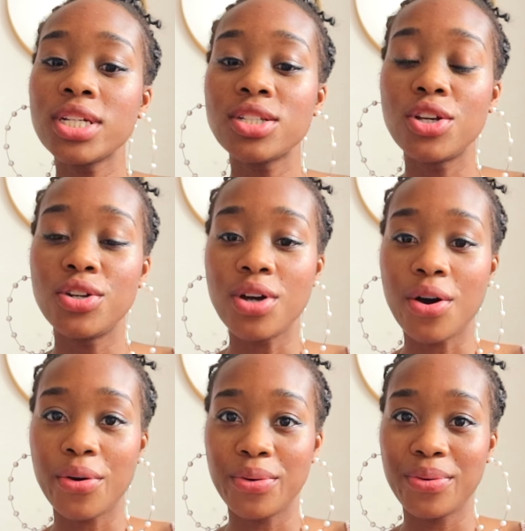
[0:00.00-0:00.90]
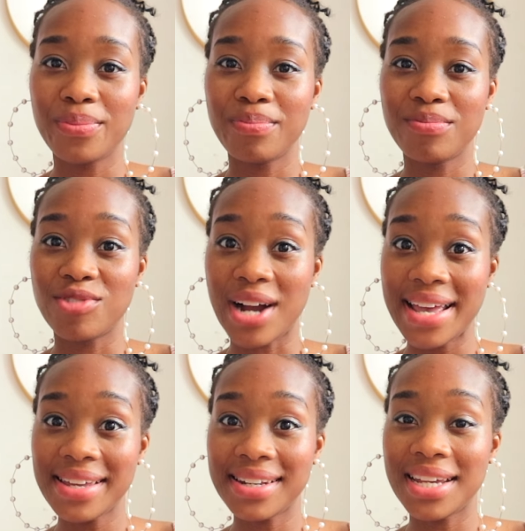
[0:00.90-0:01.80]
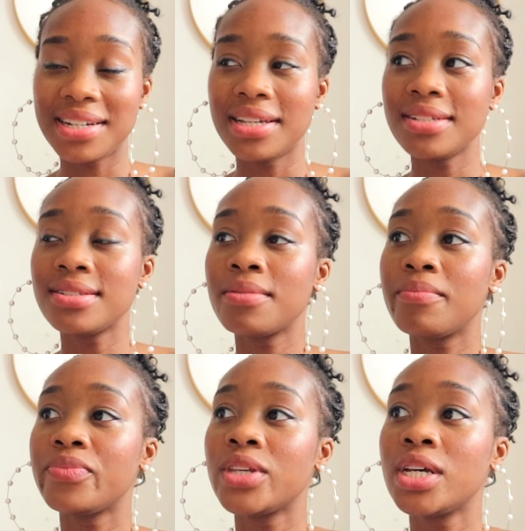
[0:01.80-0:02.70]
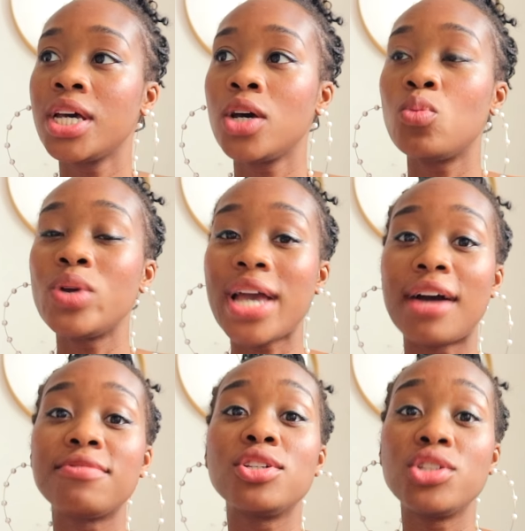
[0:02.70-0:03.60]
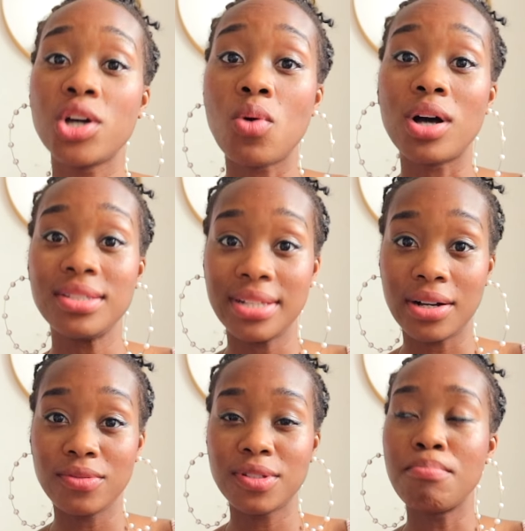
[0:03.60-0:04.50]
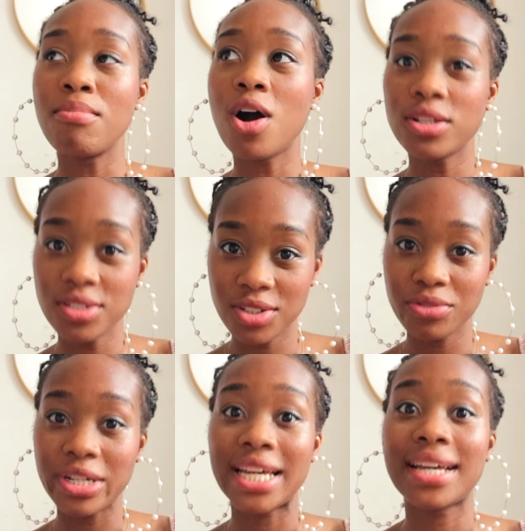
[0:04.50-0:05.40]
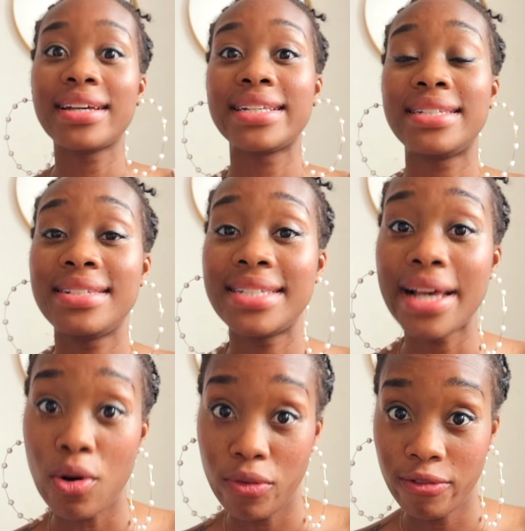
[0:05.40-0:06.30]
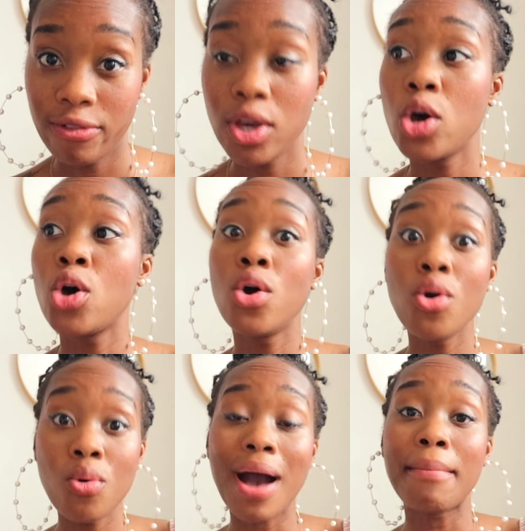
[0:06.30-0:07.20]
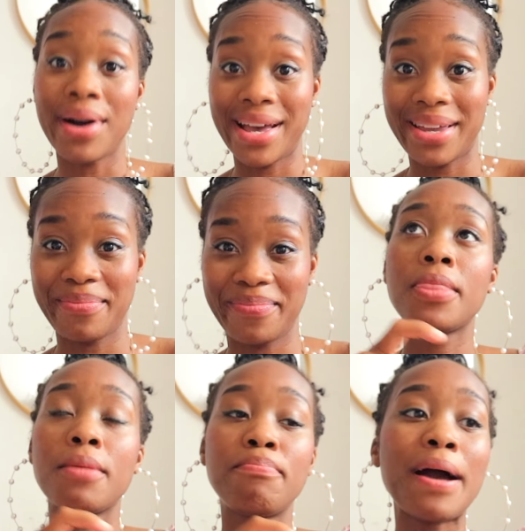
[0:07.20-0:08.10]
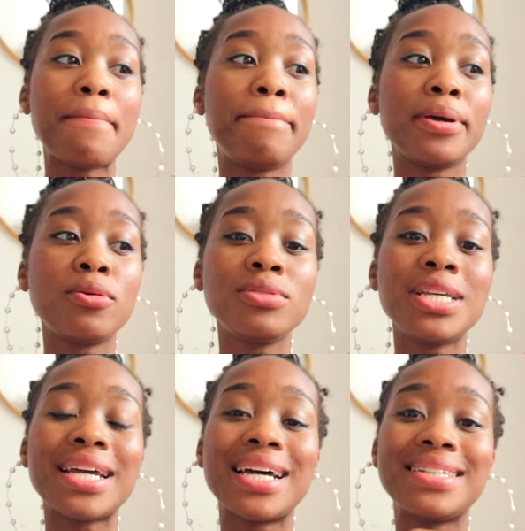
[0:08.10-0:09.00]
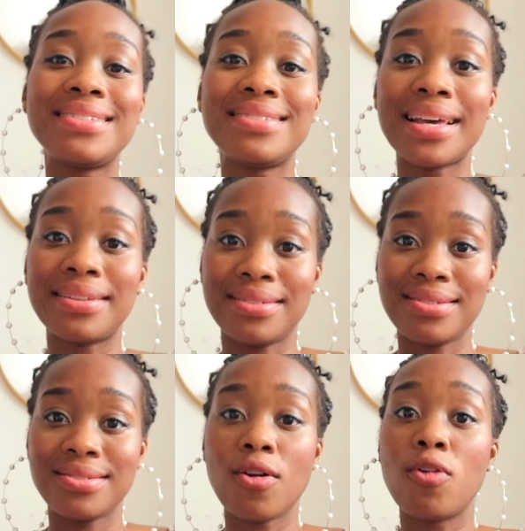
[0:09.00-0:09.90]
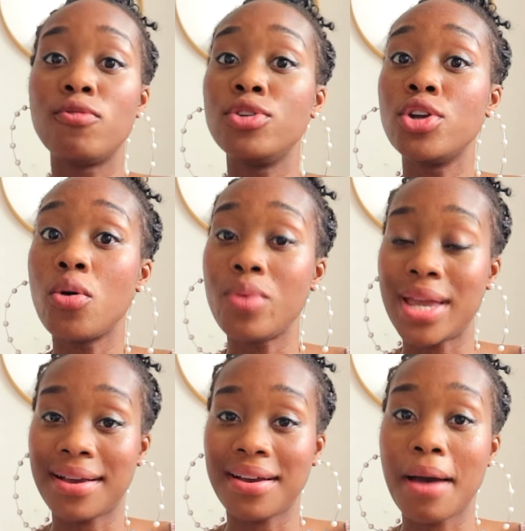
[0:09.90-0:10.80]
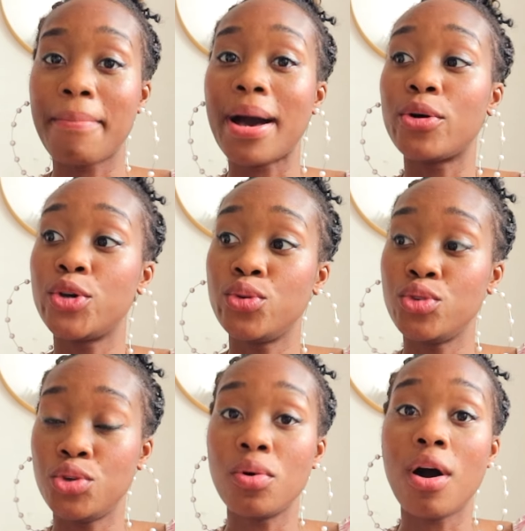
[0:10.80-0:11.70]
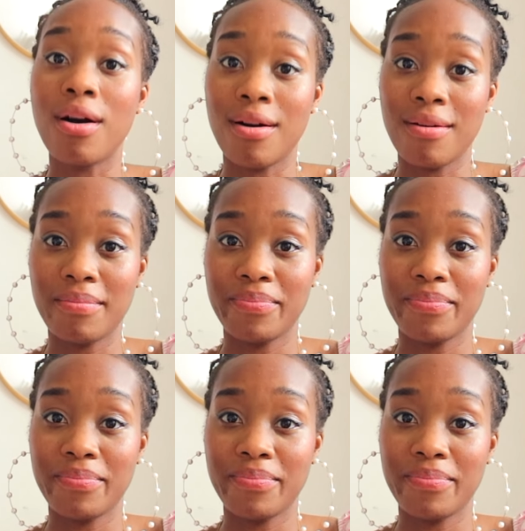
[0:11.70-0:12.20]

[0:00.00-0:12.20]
to know, right, ladies, we have to know ourselves. Mastering self. Who am I? By building a sense of knowing about who you are.